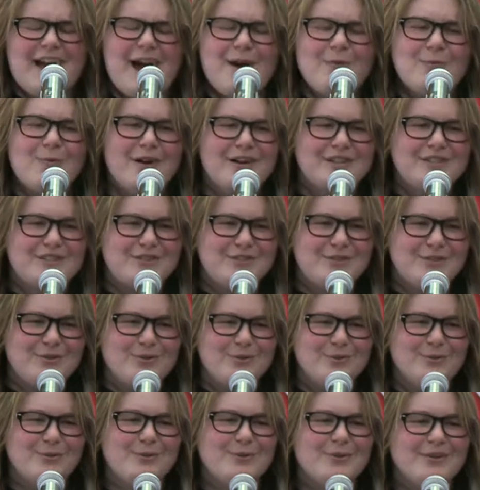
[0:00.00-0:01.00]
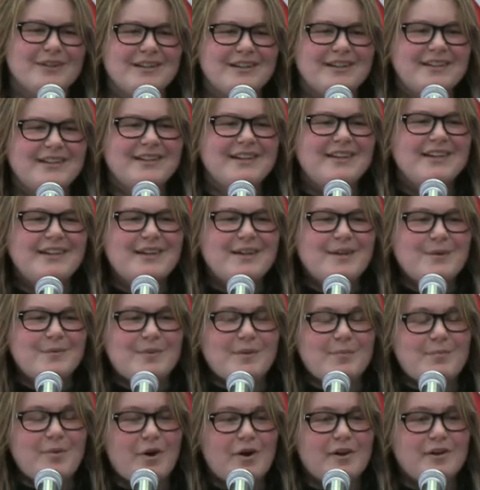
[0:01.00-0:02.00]
I want to
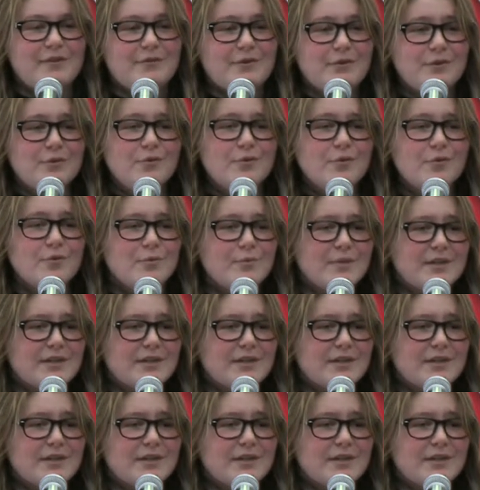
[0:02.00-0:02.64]
be part of you